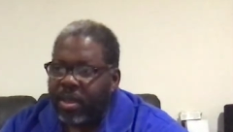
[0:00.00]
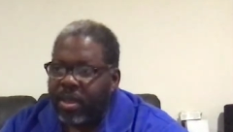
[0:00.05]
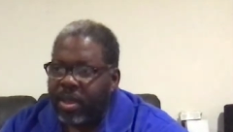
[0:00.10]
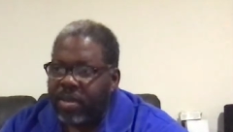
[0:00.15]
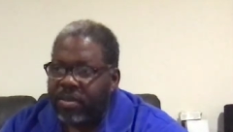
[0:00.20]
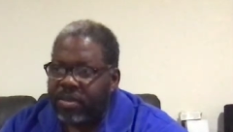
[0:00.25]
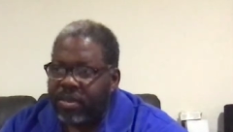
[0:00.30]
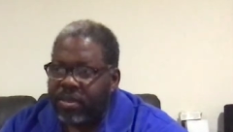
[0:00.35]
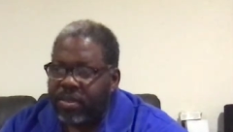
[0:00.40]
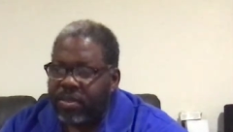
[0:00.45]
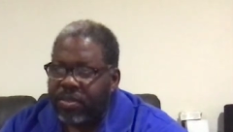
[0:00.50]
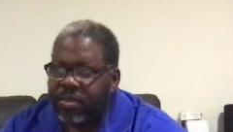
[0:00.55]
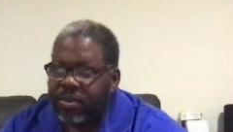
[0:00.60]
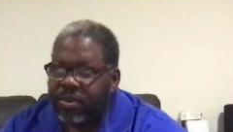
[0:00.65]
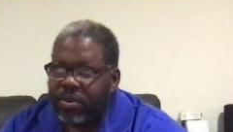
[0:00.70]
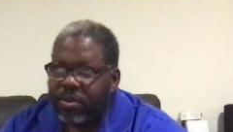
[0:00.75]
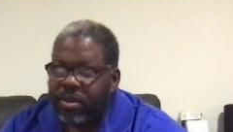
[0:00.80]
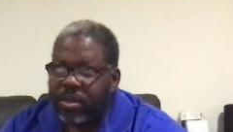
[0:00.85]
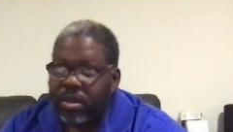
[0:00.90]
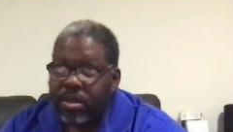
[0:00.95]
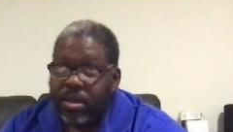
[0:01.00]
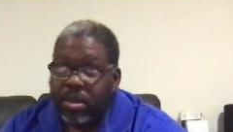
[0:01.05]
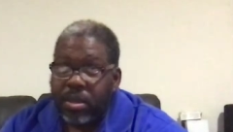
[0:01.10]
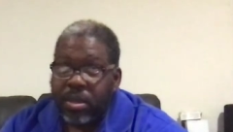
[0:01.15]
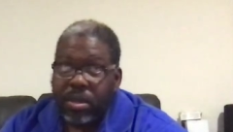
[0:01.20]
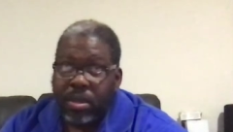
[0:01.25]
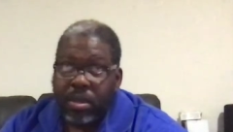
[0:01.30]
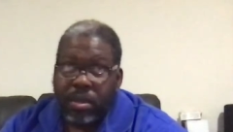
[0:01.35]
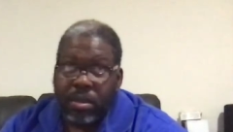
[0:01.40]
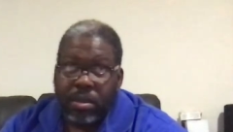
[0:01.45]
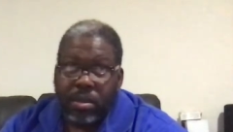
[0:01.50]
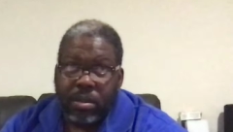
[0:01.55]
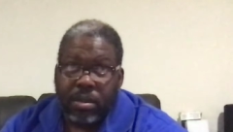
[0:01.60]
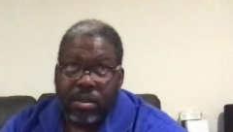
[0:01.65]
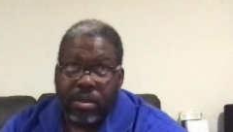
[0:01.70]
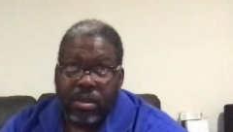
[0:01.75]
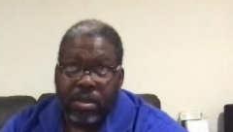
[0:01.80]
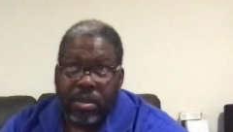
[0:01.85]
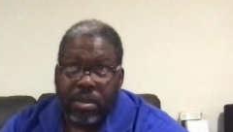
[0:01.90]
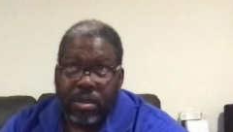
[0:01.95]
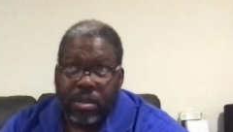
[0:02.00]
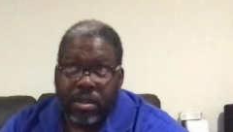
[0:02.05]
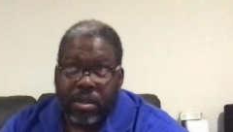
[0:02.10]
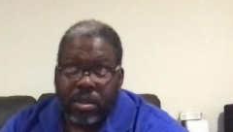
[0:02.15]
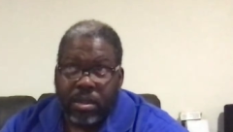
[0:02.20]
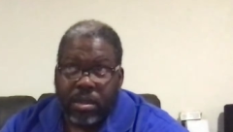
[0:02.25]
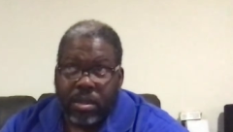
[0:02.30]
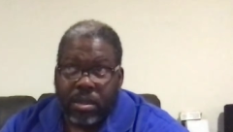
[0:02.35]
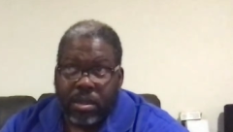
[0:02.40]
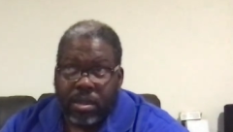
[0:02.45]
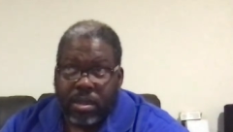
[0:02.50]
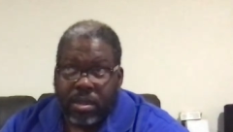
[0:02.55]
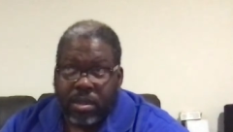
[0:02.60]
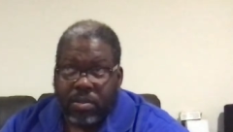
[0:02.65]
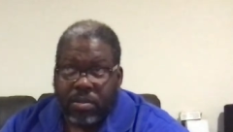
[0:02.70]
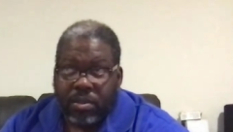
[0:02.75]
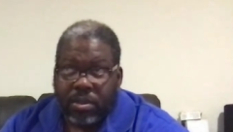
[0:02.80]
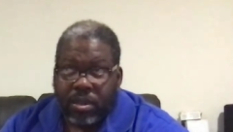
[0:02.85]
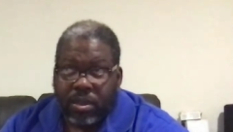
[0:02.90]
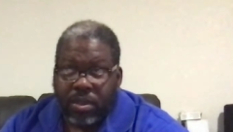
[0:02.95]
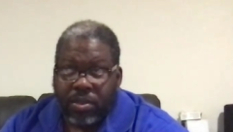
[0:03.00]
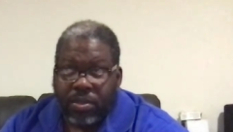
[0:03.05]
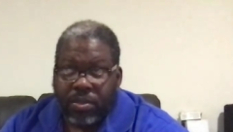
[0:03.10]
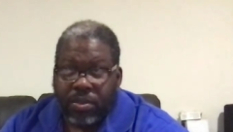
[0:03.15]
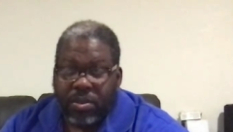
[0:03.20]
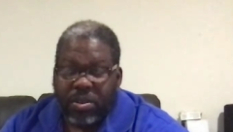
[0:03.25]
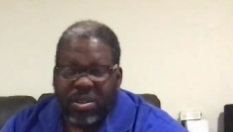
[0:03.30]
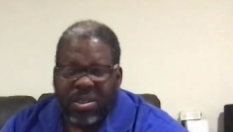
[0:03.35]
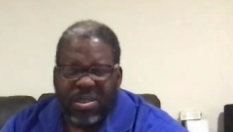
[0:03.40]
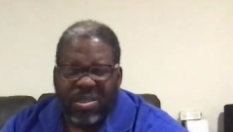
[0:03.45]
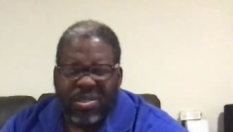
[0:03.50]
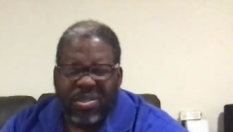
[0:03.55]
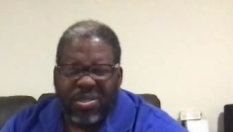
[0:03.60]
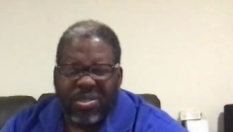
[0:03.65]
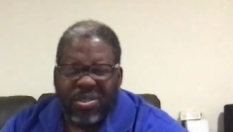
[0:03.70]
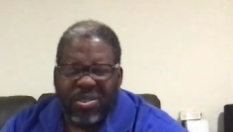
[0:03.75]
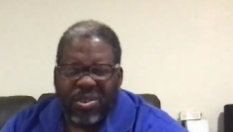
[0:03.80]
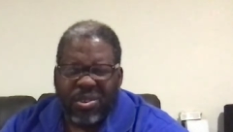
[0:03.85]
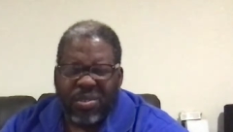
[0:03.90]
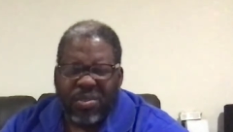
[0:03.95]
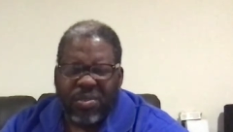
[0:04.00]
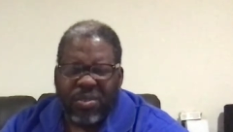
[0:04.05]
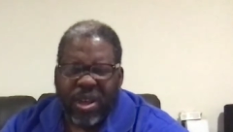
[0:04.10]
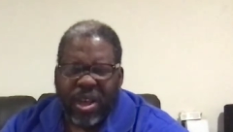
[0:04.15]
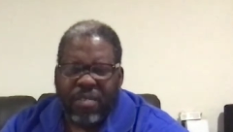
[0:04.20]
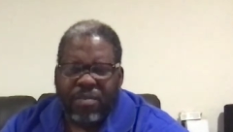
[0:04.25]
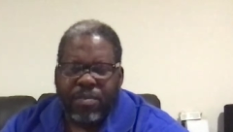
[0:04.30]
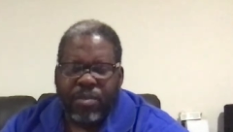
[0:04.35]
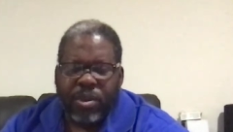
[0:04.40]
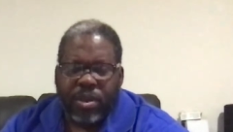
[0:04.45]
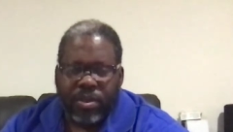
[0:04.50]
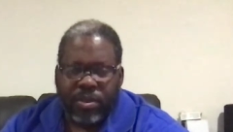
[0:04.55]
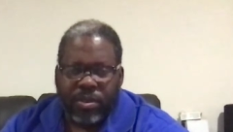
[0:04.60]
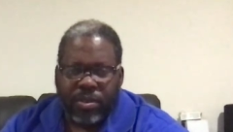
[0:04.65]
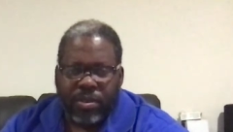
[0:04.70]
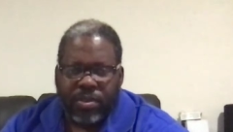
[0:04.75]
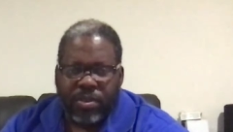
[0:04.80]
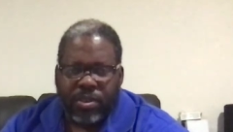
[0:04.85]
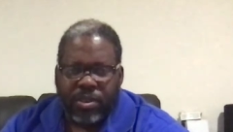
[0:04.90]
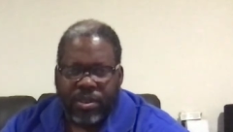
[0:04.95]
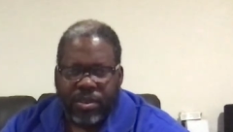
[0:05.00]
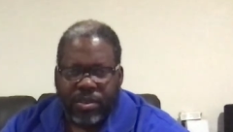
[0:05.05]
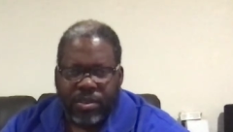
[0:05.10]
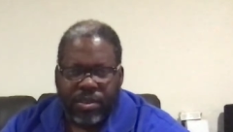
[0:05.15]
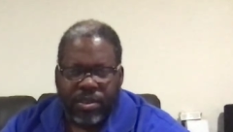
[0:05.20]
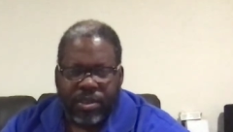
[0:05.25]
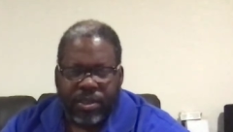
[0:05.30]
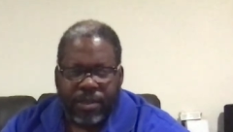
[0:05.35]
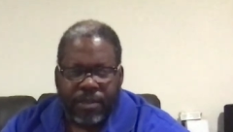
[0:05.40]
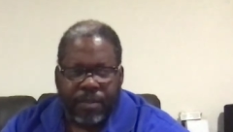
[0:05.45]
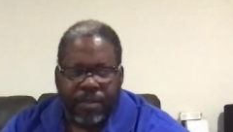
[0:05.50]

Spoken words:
I sent 35 books to CGC